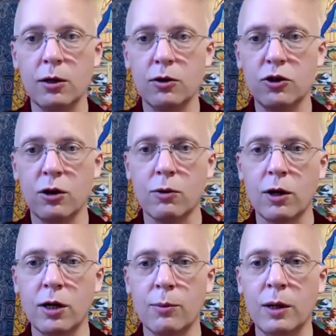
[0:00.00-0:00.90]
in general right
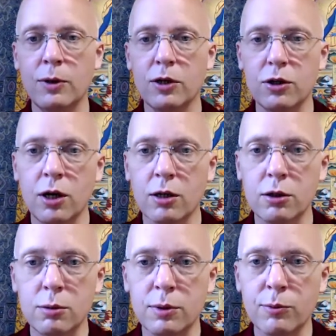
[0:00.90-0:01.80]
now maybe i should talk a
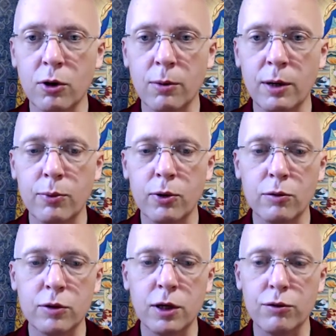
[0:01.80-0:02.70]
little bit more about
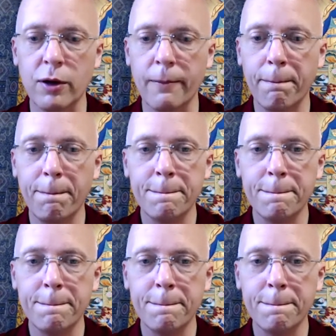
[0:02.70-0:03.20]
prose next time